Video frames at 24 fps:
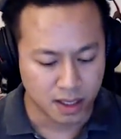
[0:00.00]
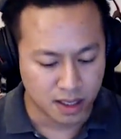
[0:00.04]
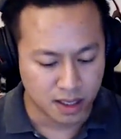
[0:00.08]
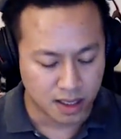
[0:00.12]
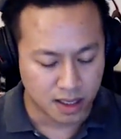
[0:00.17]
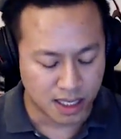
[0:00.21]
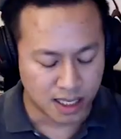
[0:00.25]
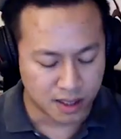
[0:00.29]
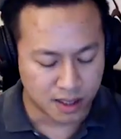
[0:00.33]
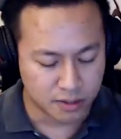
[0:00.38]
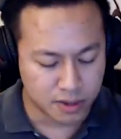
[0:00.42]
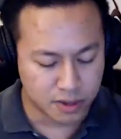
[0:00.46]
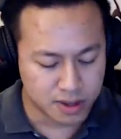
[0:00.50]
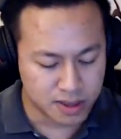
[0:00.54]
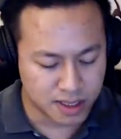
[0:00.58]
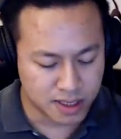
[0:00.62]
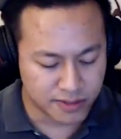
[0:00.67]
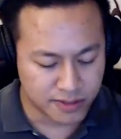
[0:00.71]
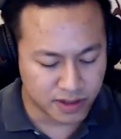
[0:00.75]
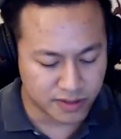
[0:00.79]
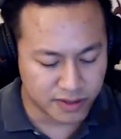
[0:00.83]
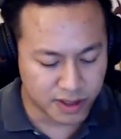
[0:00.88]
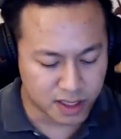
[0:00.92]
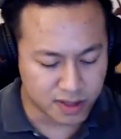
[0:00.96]
I would
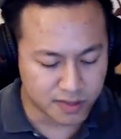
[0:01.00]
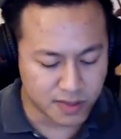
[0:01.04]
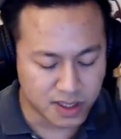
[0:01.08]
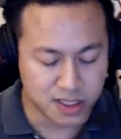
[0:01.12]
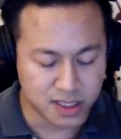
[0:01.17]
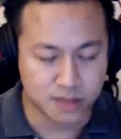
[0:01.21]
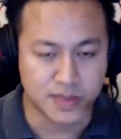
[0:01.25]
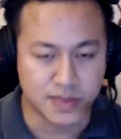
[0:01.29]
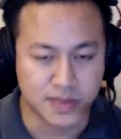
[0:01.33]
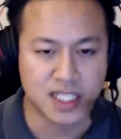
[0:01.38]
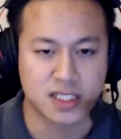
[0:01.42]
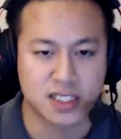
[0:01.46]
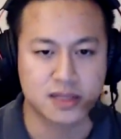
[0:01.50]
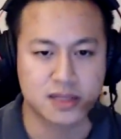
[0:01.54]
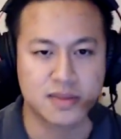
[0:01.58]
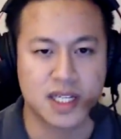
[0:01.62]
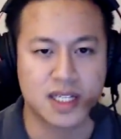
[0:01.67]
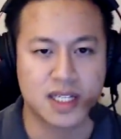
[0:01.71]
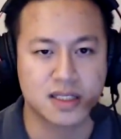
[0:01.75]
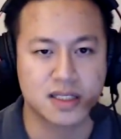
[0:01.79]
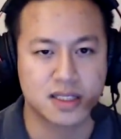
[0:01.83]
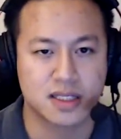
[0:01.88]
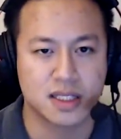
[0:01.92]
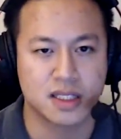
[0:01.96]
definitely recommend Smashing
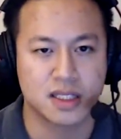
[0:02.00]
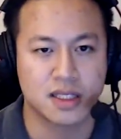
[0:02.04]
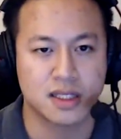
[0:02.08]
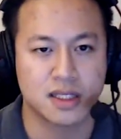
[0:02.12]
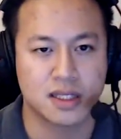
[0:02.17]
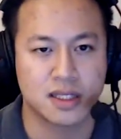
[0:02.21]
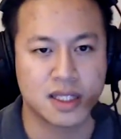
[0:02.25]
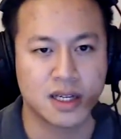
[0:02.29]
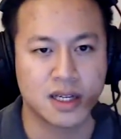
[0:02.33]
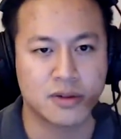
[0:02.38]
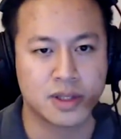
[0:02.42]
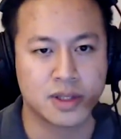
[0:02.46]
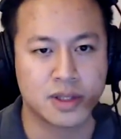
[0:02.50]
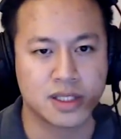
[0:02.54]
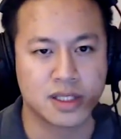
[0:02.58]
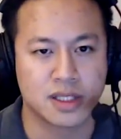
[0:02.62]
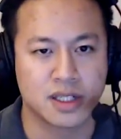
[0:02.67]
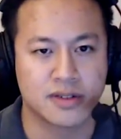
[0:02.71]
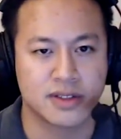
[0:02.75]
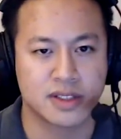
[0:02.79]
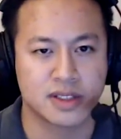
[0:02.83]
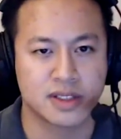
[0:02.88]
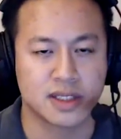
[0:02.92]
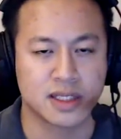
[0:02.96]
Magazine. That one
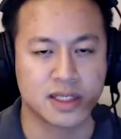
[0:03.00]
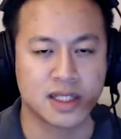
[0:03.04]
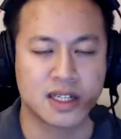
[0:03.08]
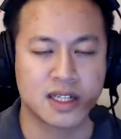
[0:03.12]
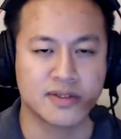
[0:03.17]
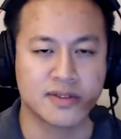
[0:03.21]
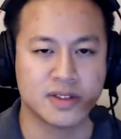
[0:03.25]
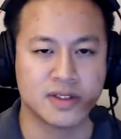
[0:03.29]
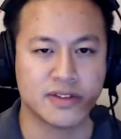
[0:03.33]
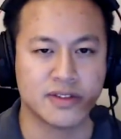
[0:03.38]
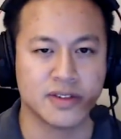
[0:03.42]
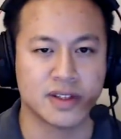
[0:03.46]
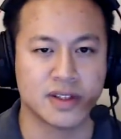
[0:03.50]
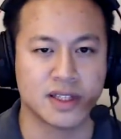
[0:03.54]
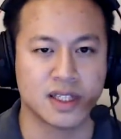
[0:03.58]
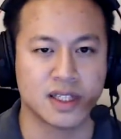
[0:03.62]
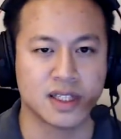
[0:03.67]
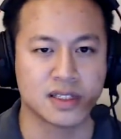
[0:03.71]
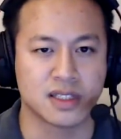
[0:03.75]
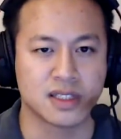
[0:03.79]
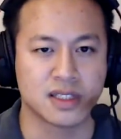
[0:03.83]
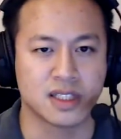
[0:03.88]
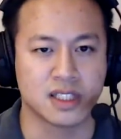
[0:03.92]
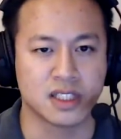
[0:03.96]
covers a lot of different
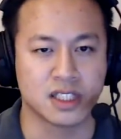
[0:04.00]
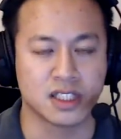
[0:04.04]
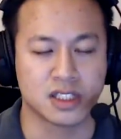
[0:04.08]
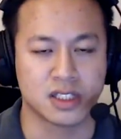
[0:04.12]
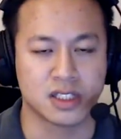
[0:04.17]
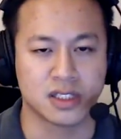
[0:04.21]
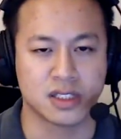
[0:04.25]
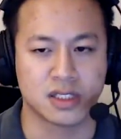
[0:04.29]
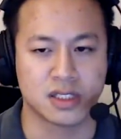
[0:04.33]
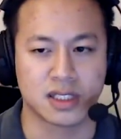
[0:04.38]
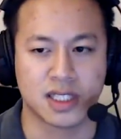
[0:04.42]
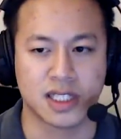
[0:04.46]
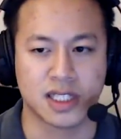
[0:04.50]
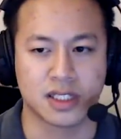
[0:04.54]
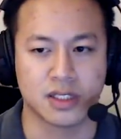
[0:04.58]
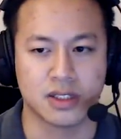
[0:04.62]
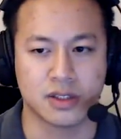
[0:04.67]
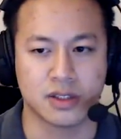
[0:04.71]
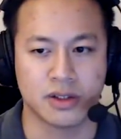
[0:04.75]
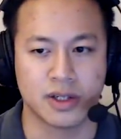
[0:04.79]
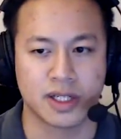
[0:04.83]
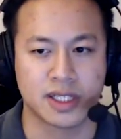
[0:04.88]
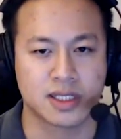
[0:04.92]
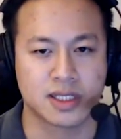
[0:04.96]
things in addition to like
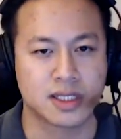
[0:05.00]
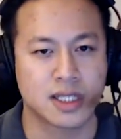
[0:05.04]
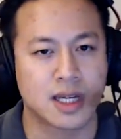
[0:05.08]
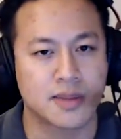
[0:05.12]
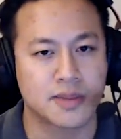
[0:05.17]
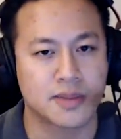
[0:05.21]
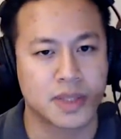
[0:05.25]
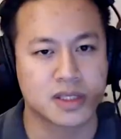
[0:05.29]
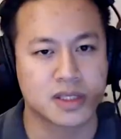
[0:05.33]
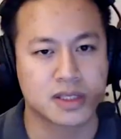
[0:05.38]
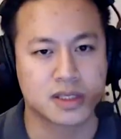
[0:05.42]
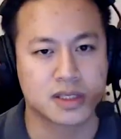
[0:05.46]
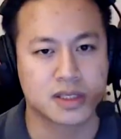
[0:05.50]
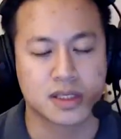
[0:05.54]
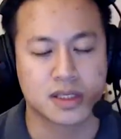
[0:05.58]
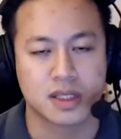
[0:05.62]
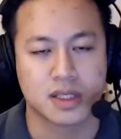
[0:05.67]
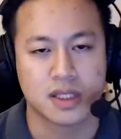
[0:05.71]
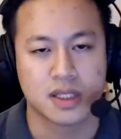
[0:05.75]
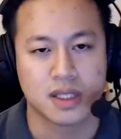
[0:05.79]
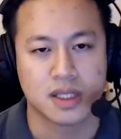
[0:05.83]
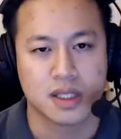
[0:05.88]
UX topics.